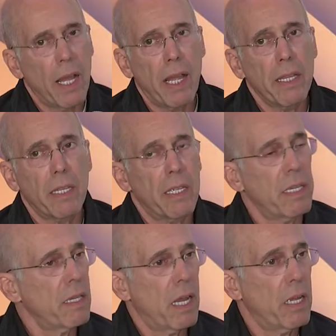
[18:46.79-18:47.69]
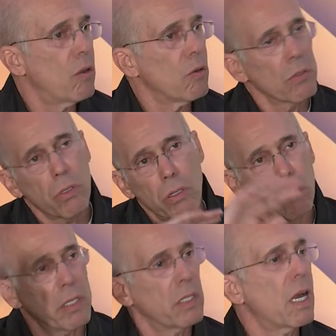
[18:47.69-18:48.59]
I, I hold
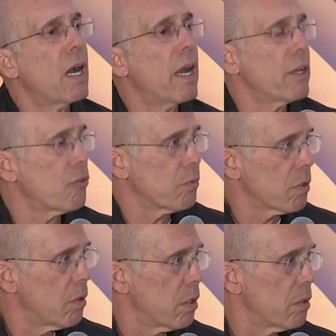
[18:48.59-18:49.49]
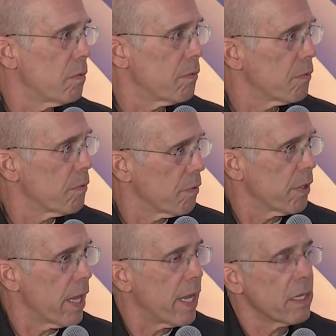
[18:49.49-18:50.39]
her in the highest regard
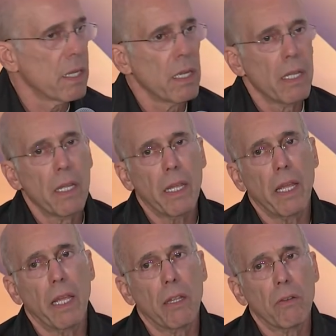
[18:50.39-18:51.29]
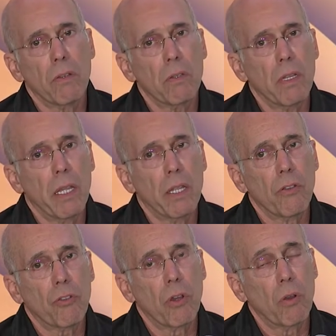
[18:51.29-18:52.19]
for that. And,
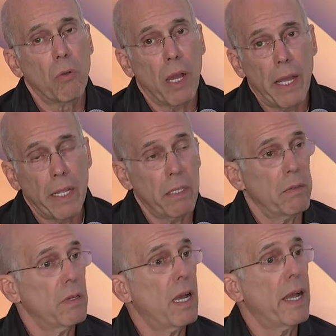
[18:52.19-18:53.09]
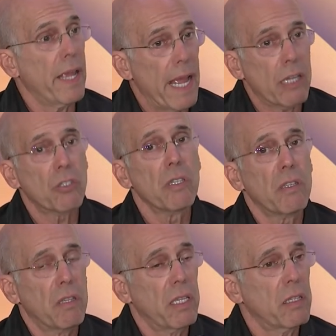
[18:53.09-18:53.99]
and so I, I
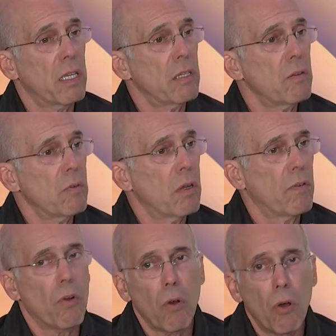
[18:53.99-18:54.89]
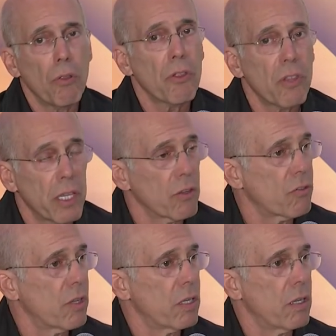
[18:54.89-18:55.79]
actually think that of all the
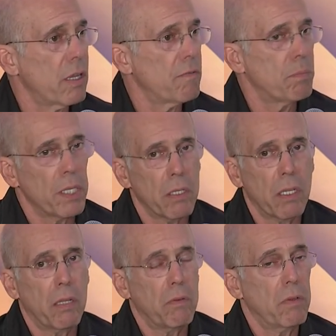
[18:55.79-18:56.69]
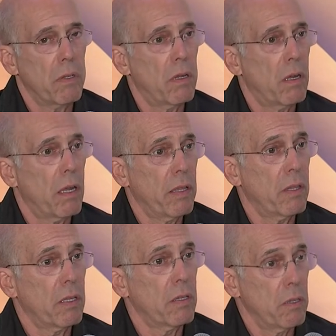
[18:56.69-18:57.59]
things that have been, that I
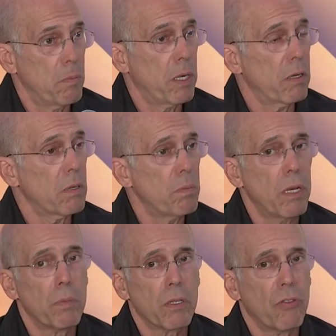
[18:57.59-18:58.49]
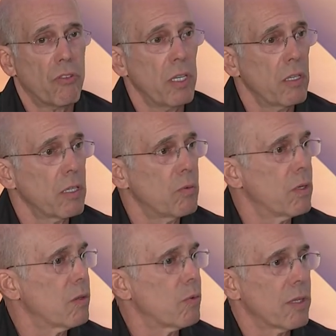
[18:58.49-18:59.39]
think the American public is dealing
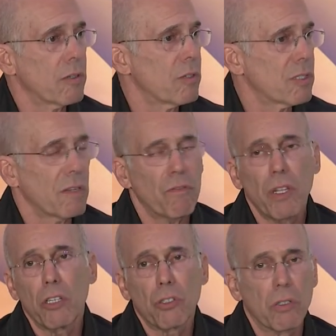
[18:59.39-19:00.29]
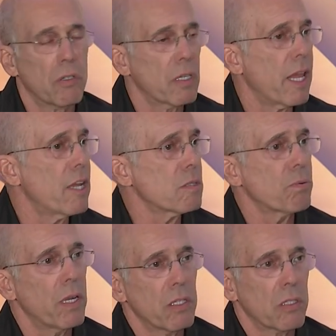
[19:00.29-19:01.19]
with, whether it's inflation or gas
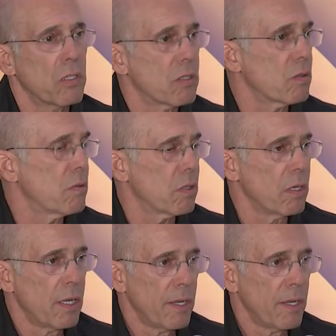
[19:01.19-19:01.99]
prices or,